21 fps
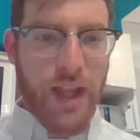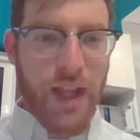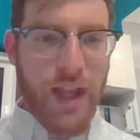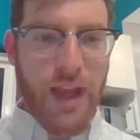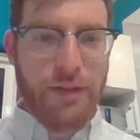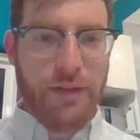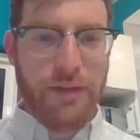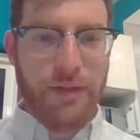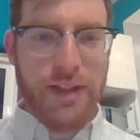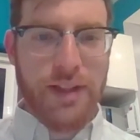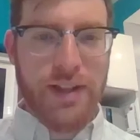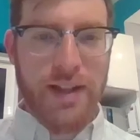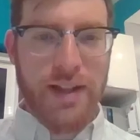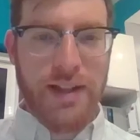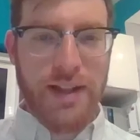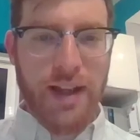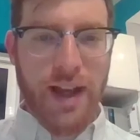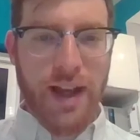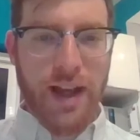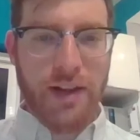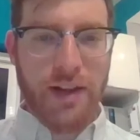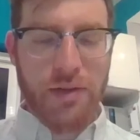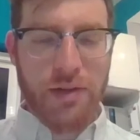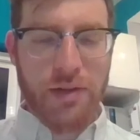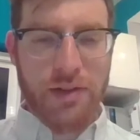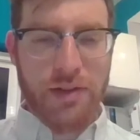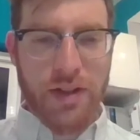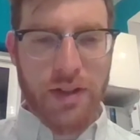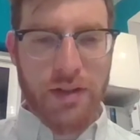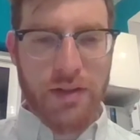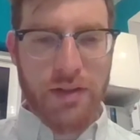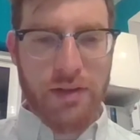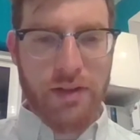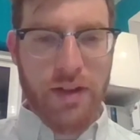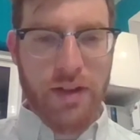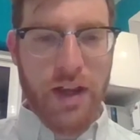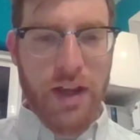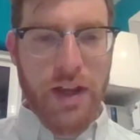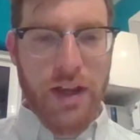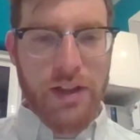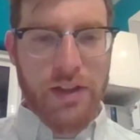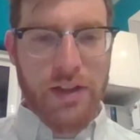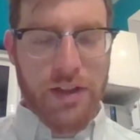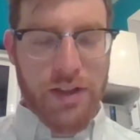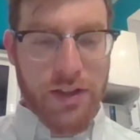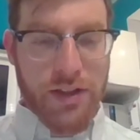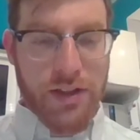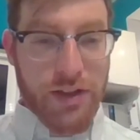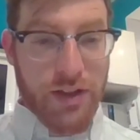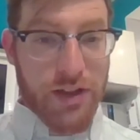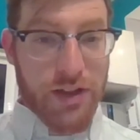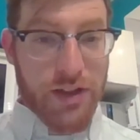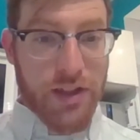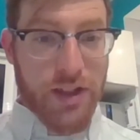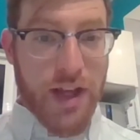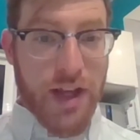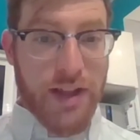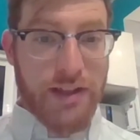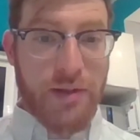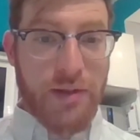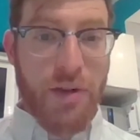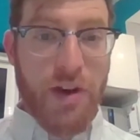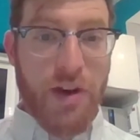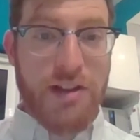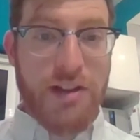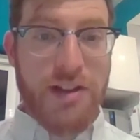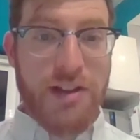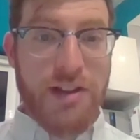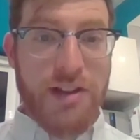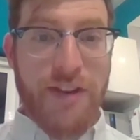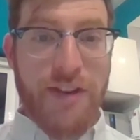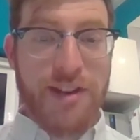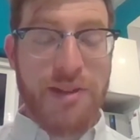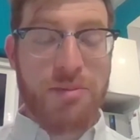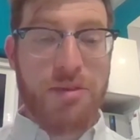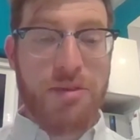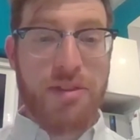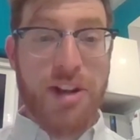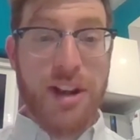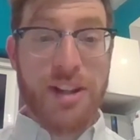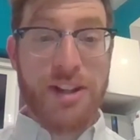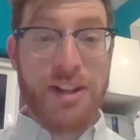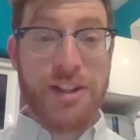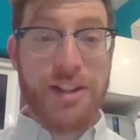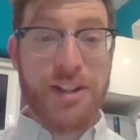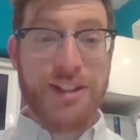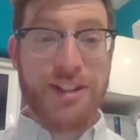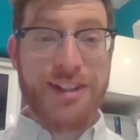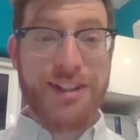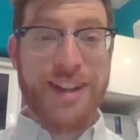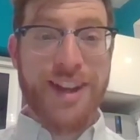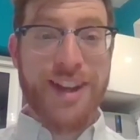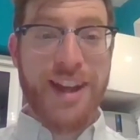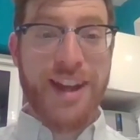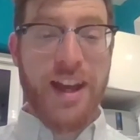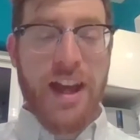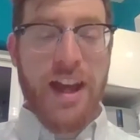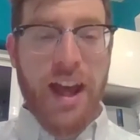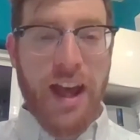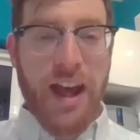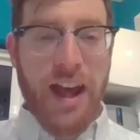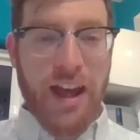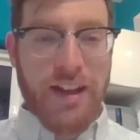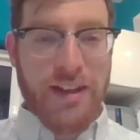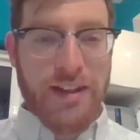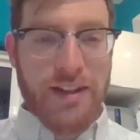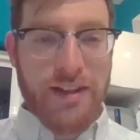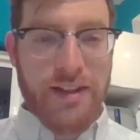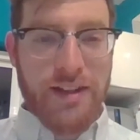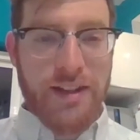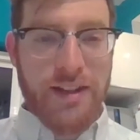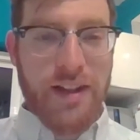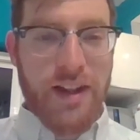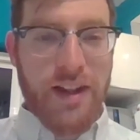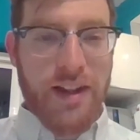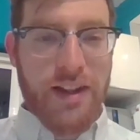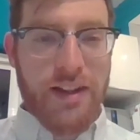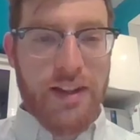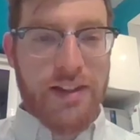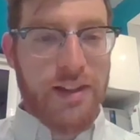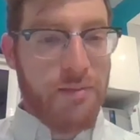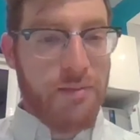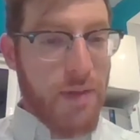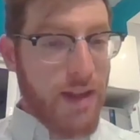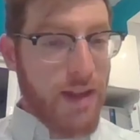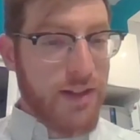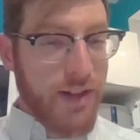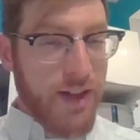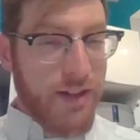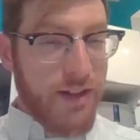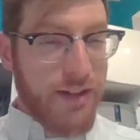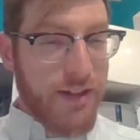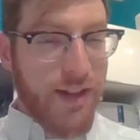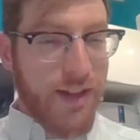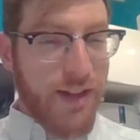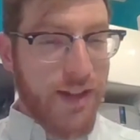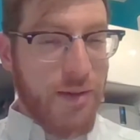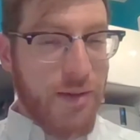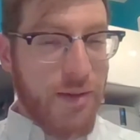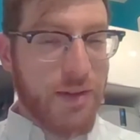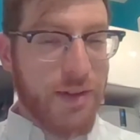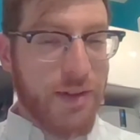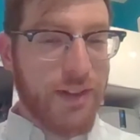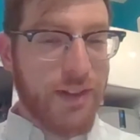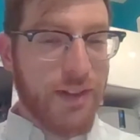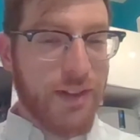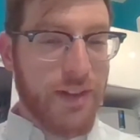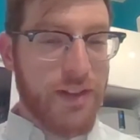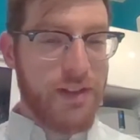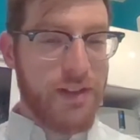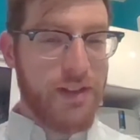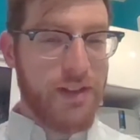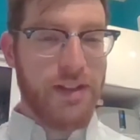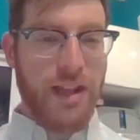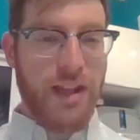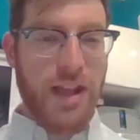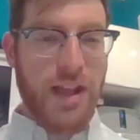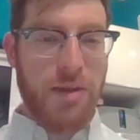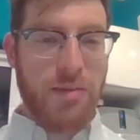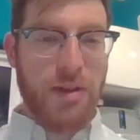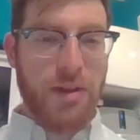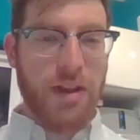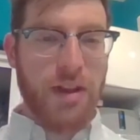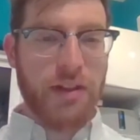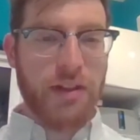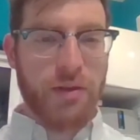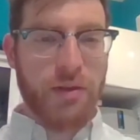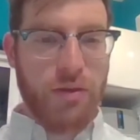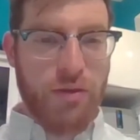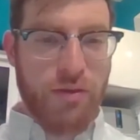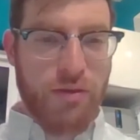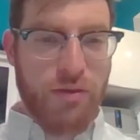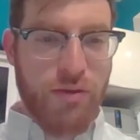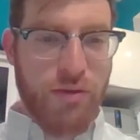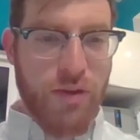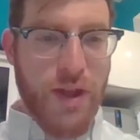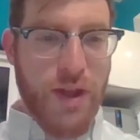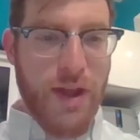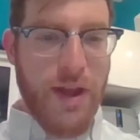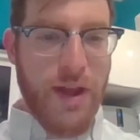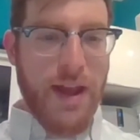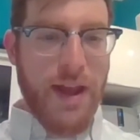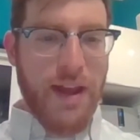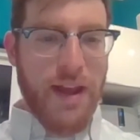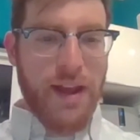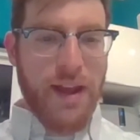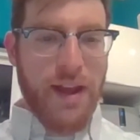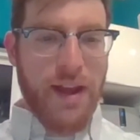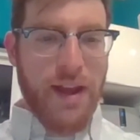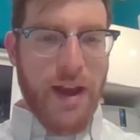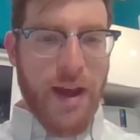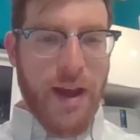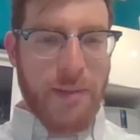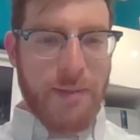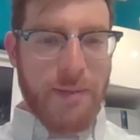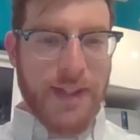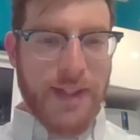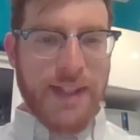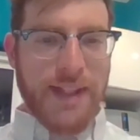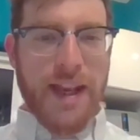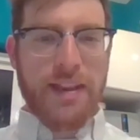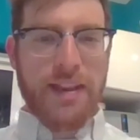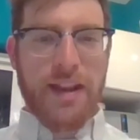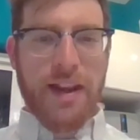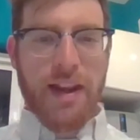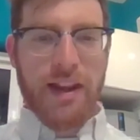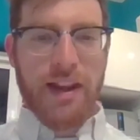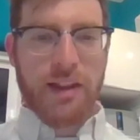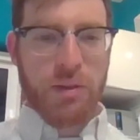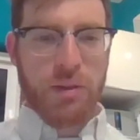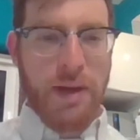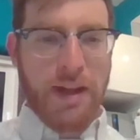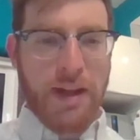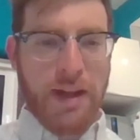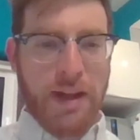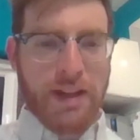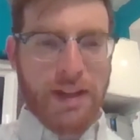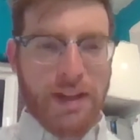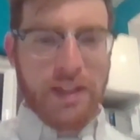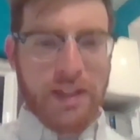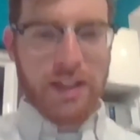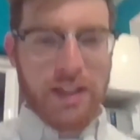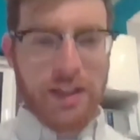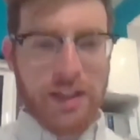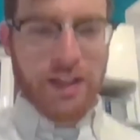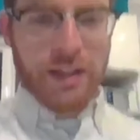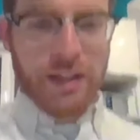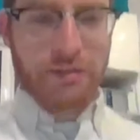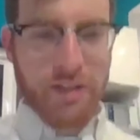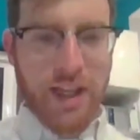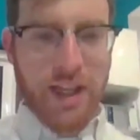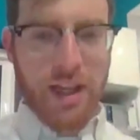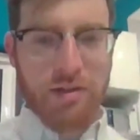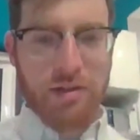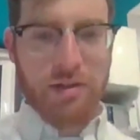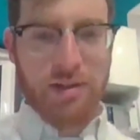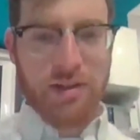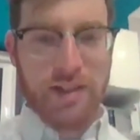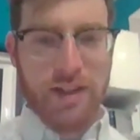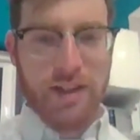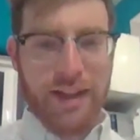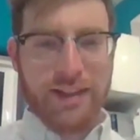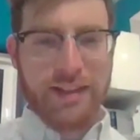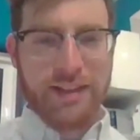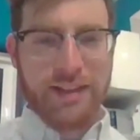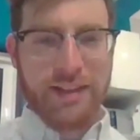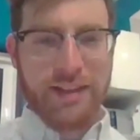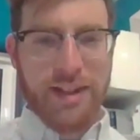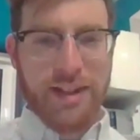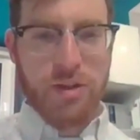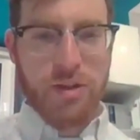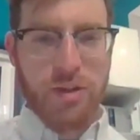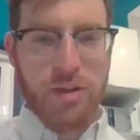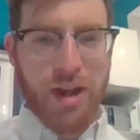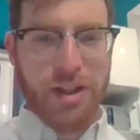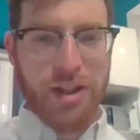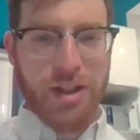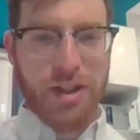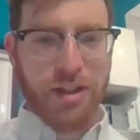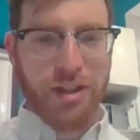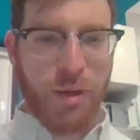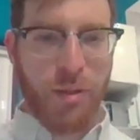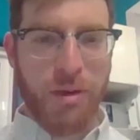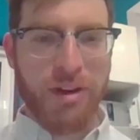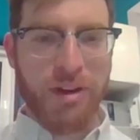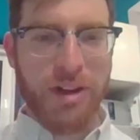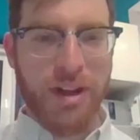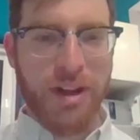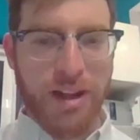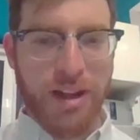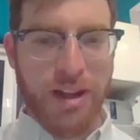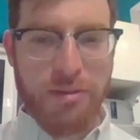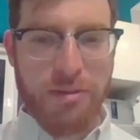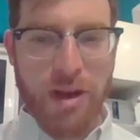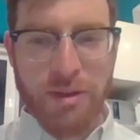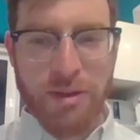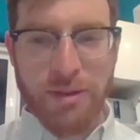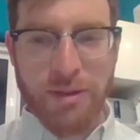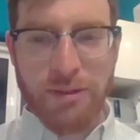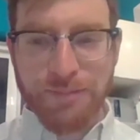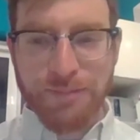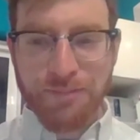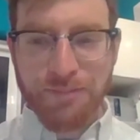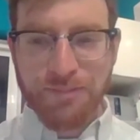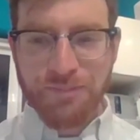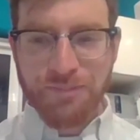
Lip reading: every day, and also just to share some words of inspiration and some mental health tips, keeping us all together as we manage this really interesting situation that we're in at the moment.